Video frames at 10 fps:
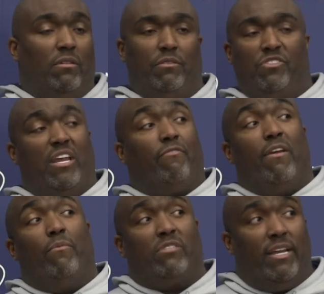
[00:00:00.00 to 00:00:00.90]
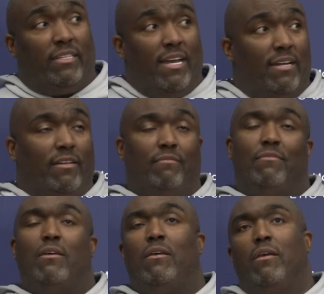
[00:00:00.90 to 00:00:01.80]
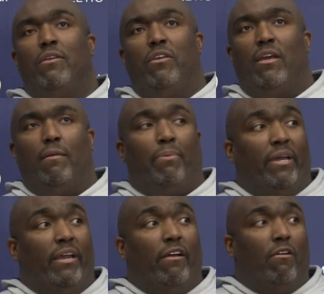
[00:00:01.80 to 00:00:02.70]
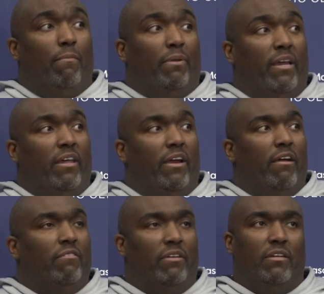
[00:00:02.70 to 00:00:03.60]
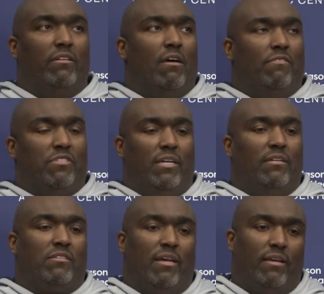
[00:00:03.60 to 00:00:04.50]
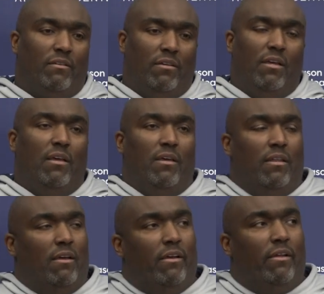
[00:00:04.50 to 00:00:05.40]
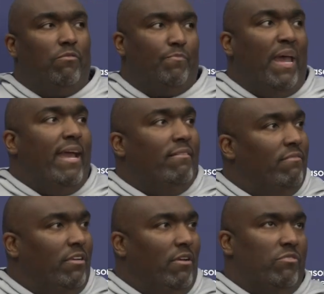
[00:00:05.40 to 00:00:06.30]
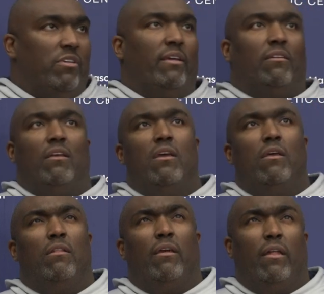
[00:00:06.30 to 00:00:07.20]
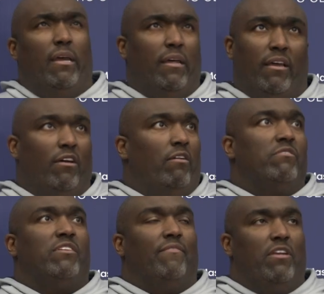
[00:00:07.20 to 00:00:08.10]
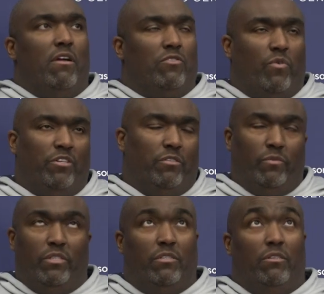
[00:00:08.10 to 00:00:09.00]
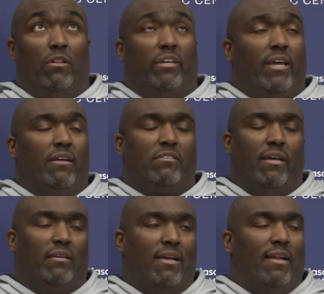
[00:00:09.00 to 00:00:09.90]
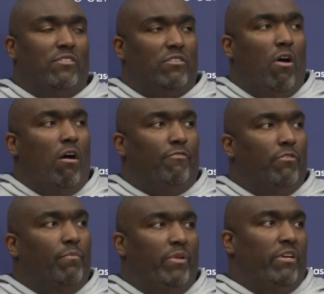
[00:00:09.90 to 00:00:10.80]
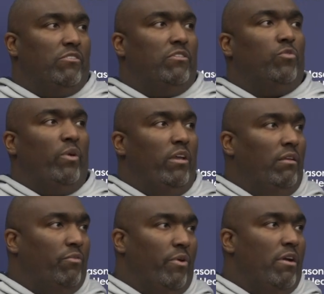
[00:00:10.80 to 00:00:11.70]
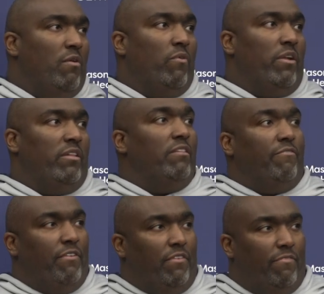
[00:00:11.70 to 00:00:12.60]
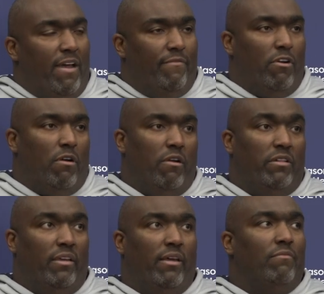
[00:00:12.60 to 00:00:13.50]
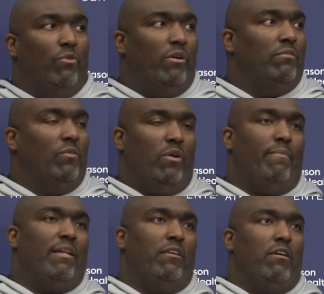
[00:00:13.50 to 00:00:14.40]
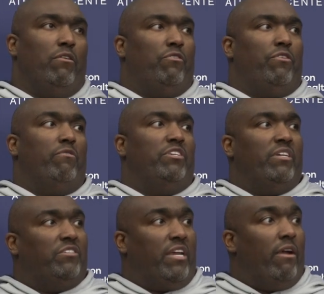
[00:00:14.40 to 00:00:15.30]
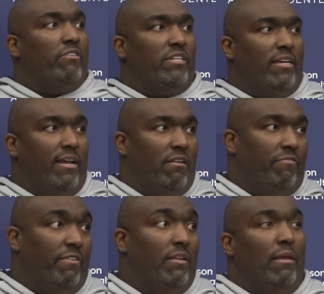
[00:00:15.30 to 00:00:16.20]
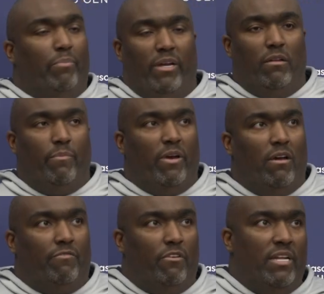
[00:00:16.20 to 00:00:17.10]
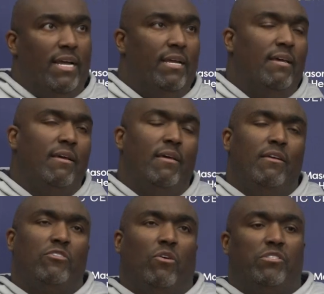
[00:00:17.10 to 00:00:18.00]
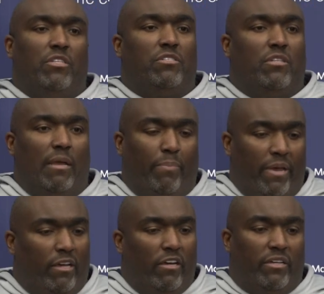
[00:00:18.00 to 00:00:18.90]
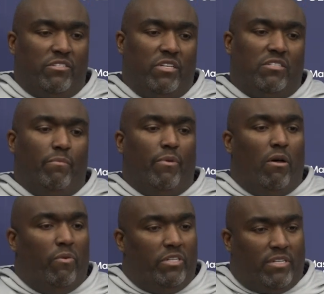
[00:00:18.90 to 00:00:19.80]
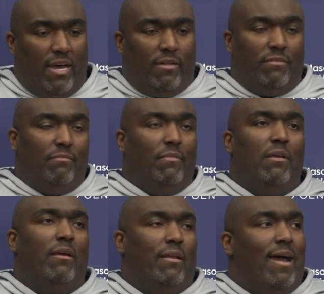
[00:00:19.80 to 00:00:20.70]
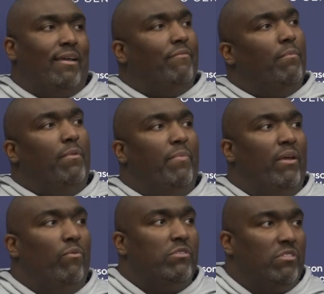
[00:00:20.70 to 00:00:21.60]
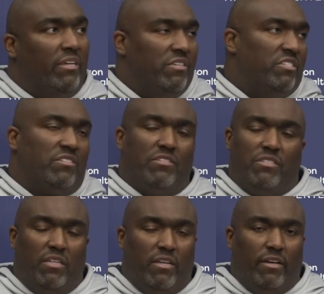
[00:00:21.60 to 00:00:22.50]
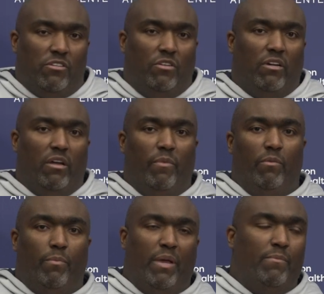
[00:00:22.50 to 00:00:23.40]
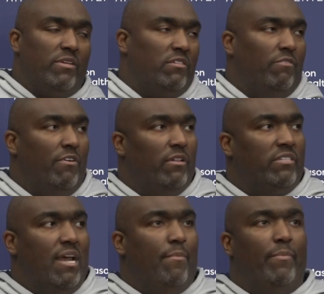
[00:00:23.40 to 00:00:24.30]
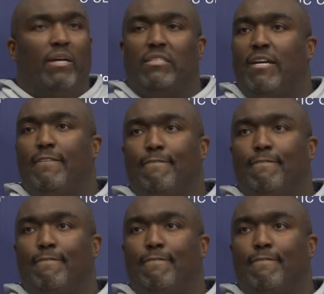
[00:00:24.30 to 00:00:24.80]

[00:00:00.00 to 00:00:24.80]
San Fran was like that, and then you get a play here or a play there, and then all of a sudden it's like uh, it was bad. You know, it's like they like one hundred seventy yards rushing, which you look at and it's like, God, it's awful. But there's a twenty-three yard run and then a fifty-five yarder at the end. Well, what about the other thirty-six carries that they had to defend? They played their butt off on that. So it's just they play good, consistent ball. We just got to not give up the big ones. The consistency thing is, you're going to hear me repeat myself all the time about that.